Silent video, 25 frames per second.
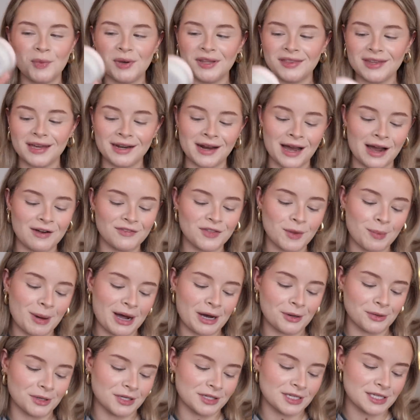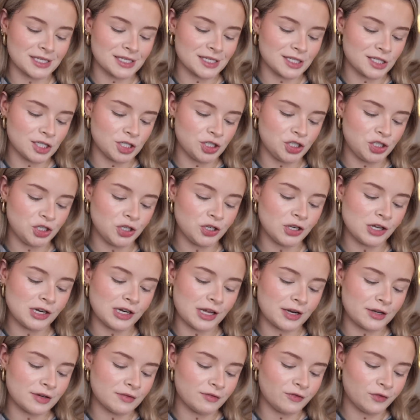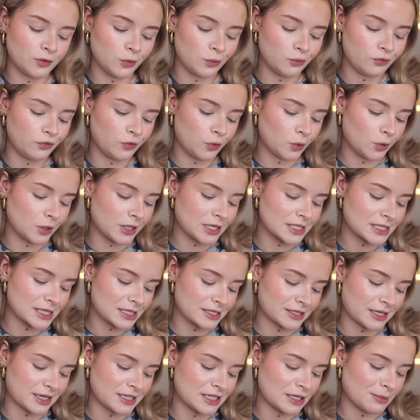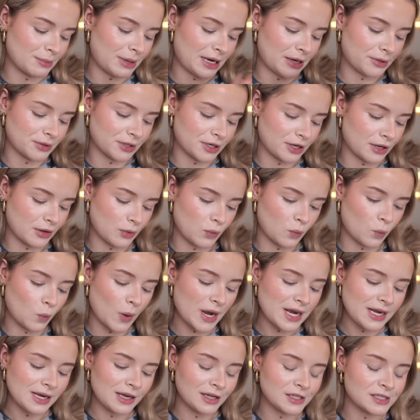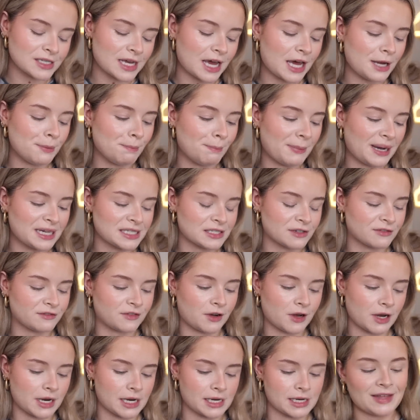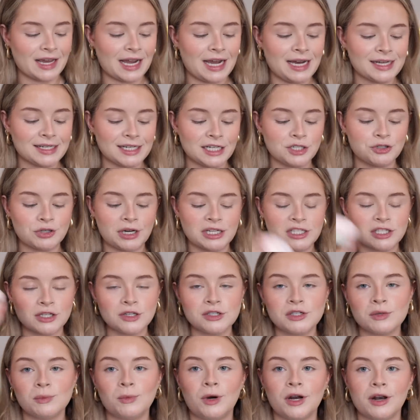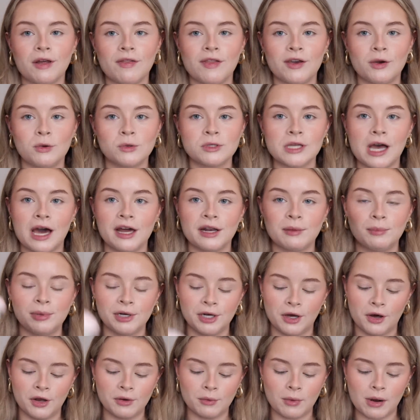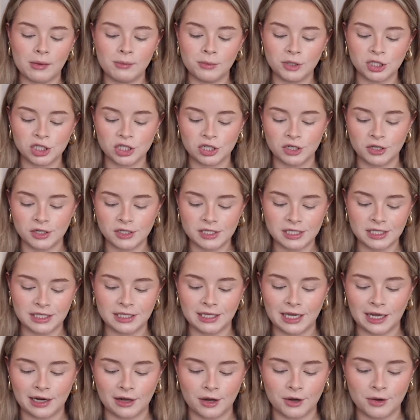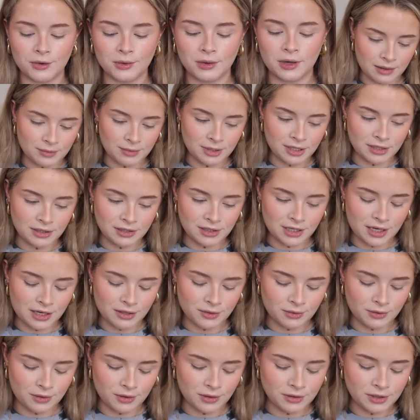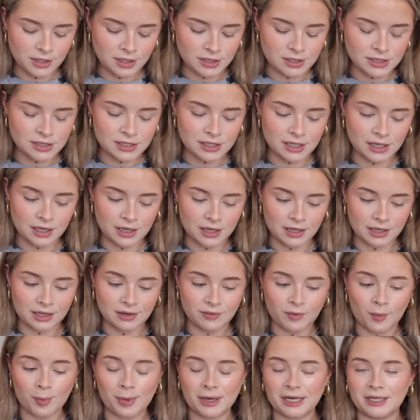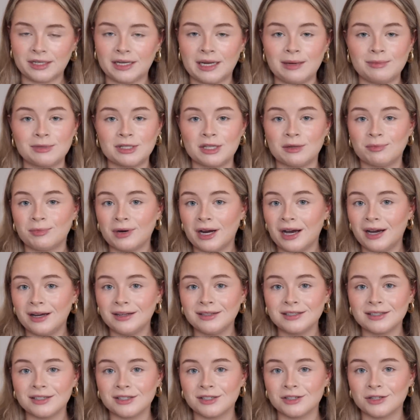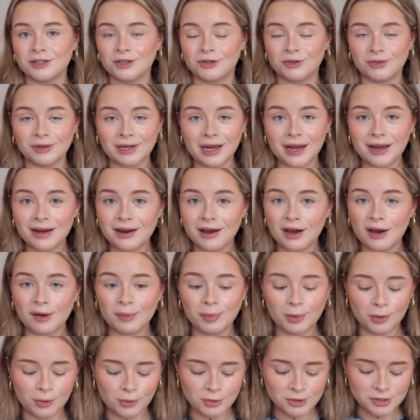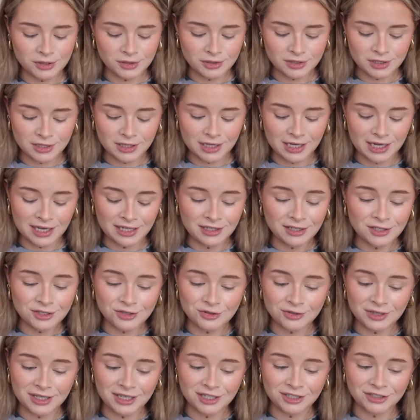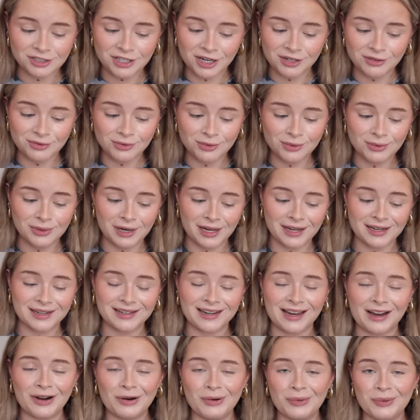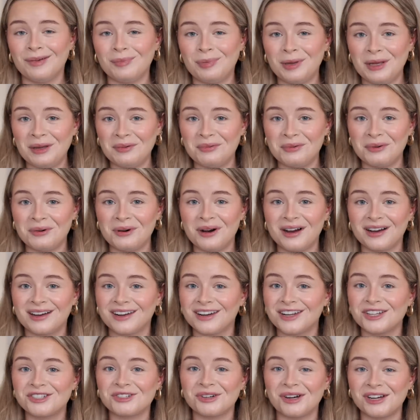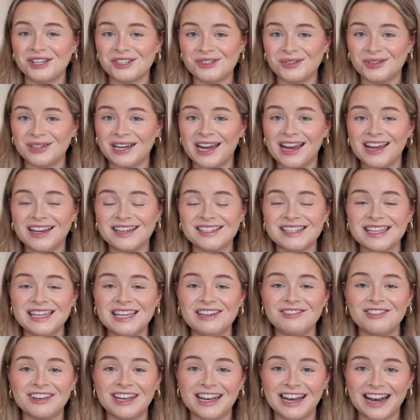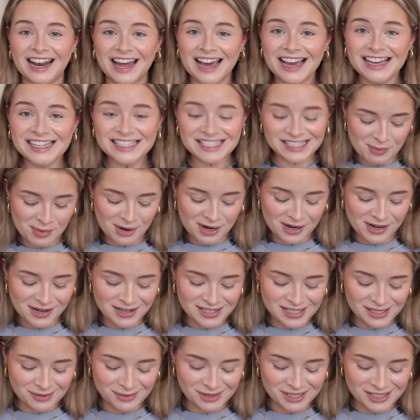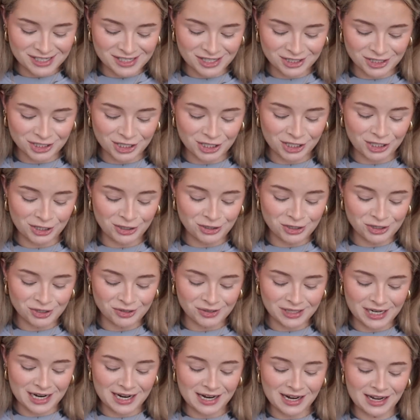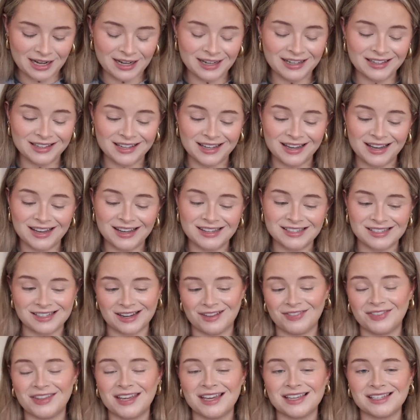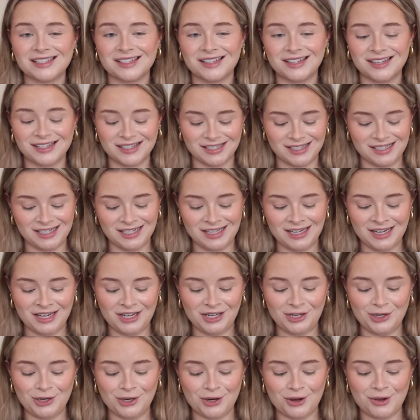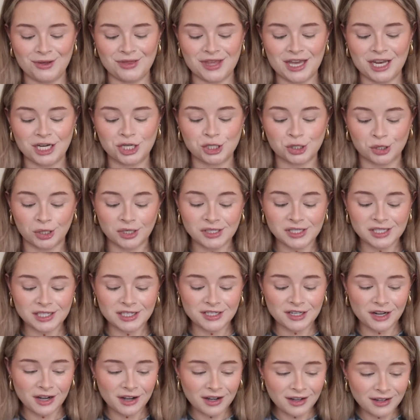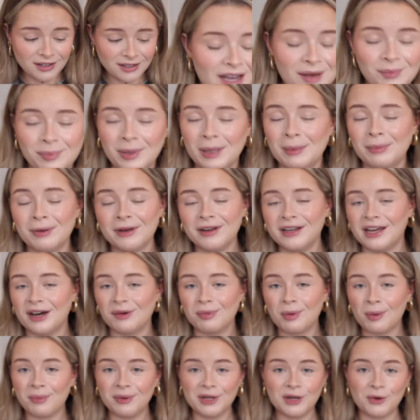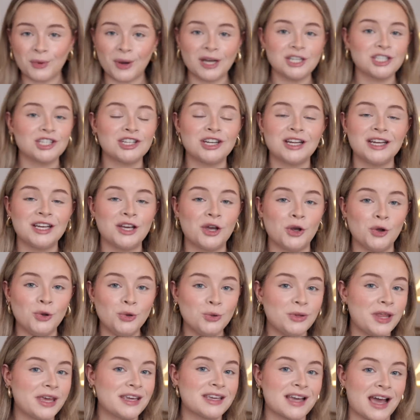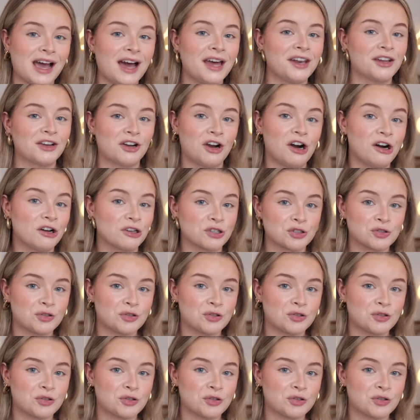We then have the powder. This is the Studio London Flaunt Flawless Setting Powder. Weightless and mattifying. They had a translucent one, and they also had a banana one, which looked yellow. I mean, yeah, not only does it give a bad name to the brand and to the creator, but also to the industry in general. Like, now people are going to trust creators even less, because it was such a huge creator that has done this, and you know, they trusted her, and people are now probably questioning who they can and can't